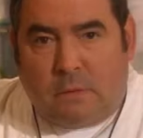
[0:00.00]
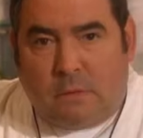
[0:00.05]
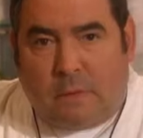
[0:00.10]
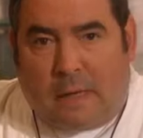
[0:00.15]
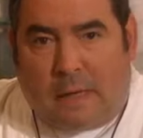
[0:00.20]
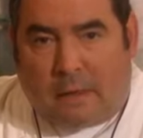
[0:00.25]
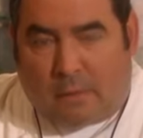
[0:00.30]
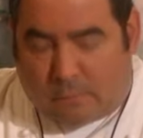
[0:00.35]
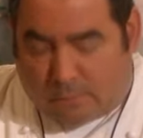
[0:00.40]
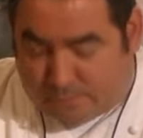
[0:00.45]

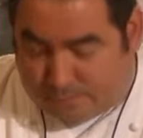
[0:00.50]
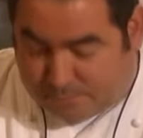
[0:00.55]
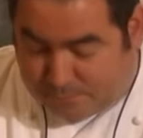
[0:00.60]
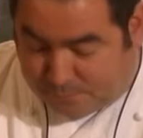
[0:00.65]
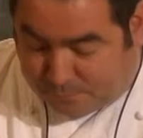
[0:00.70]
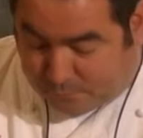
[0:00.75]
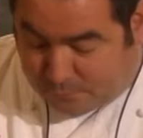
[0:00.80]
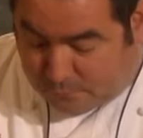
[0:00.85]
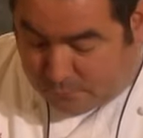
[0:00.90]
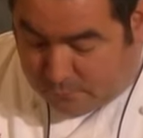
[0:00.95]
Now,
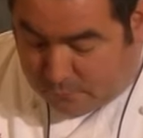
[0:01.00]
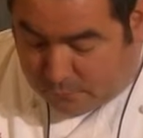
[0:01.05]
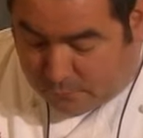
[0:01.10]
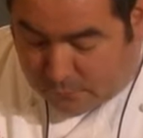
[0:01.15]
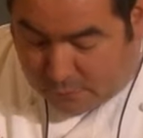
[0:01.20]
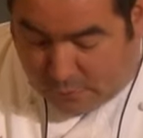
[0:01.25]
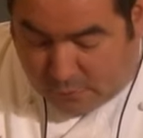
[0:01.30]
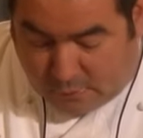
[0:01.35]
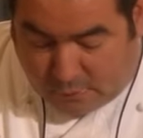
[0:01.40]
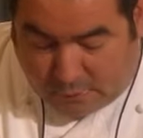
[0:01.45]

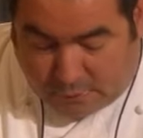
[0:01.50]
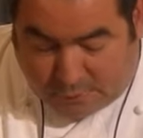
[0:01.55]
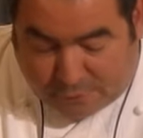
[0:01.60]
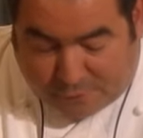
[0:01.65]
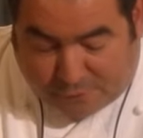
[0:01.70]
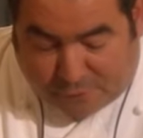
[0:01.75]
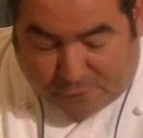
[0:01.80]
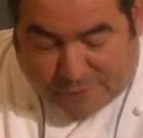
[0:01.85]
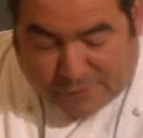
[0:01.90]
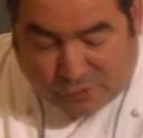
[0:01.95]

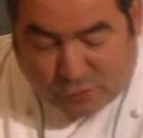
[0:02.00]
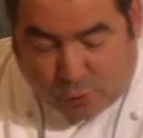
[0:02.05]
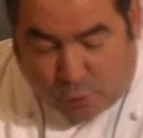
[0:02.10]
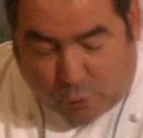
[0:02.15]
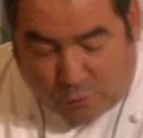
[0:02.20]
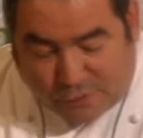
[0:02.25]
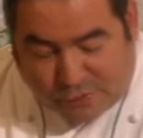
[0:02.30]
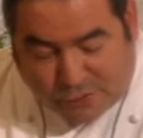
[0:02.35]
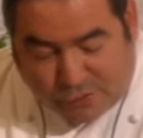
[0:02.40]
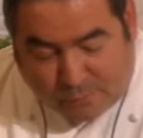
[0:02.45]
fresh
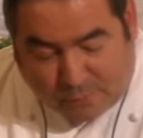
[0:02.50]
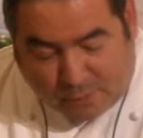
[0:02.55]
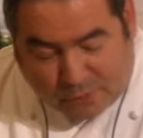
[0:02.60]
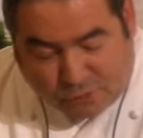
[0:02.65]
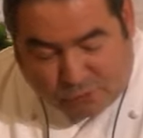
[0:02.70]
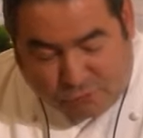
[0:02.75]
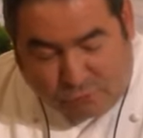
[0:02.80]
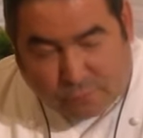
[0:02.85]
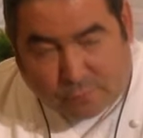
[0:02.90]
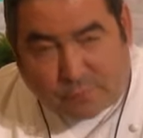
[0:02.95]
oyster
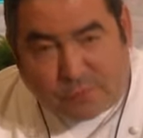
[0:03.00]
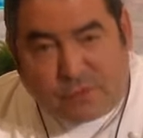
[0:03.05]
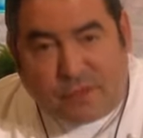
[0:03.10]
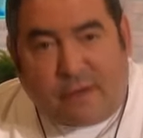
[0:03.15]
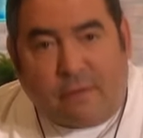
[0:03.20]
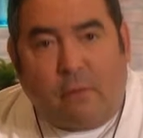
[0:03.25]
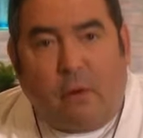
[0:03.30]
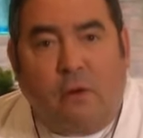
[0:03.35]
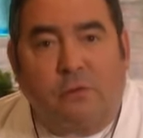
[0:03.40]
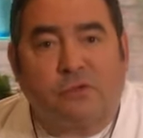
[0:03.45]
mushrooms.
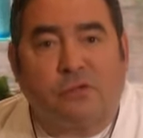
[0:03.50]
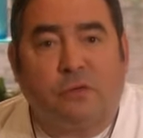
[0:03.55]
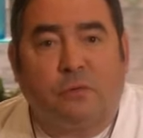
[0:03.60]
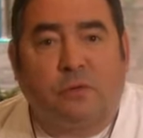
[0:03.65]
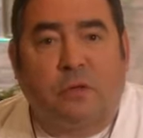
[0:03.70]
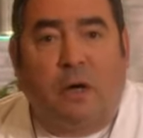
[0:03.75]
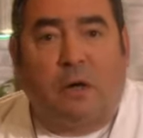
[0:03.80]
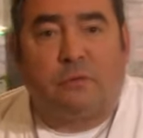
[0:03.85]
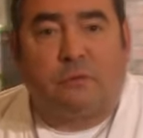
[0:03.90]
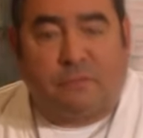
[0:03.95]
They're also
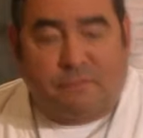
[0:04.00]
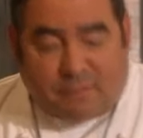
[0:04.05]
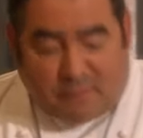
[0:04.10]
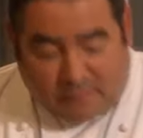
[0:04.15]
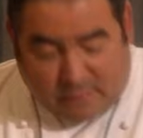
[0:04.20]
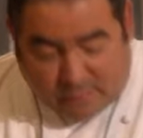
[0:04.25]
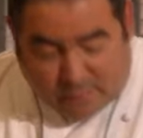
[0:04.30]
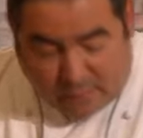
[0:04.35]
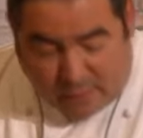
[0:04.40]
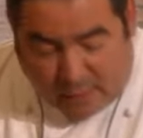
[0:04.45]

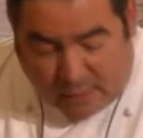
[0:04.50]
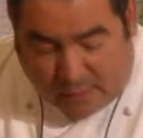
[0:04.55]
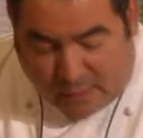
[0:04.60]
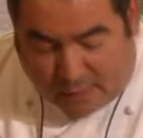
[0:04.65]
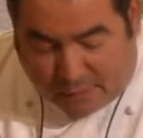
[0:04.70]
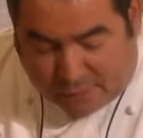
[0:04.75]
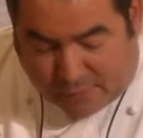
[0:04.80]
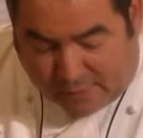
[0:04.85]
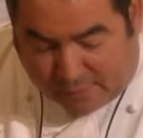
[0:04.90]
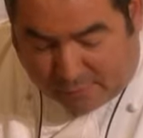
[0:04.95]
cultivated.
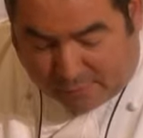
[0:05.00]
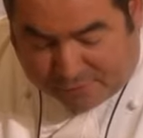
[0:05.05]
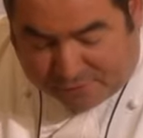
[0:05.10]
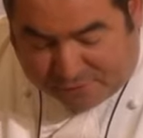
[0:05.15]
They're a